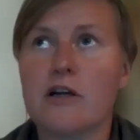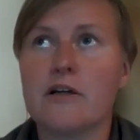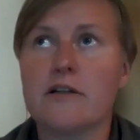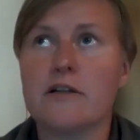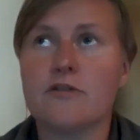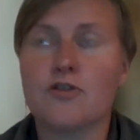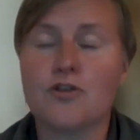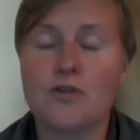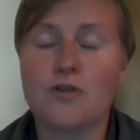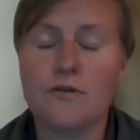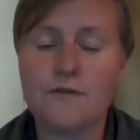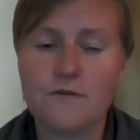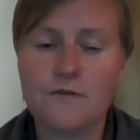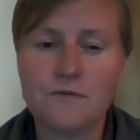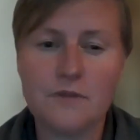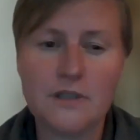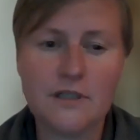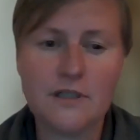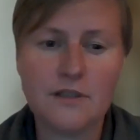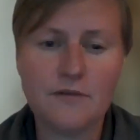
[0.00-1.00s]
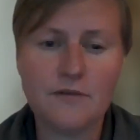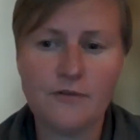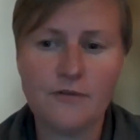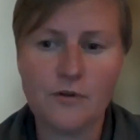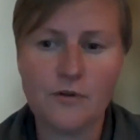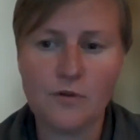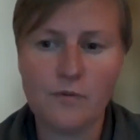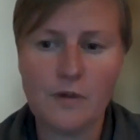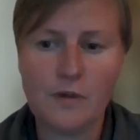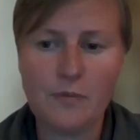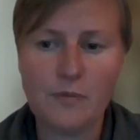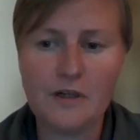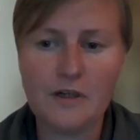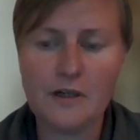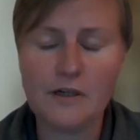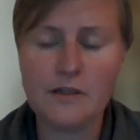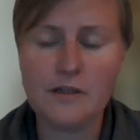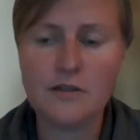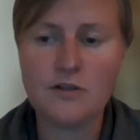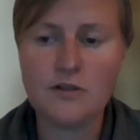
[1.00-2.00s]
got a software for the
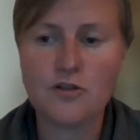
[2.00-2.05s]
webinar.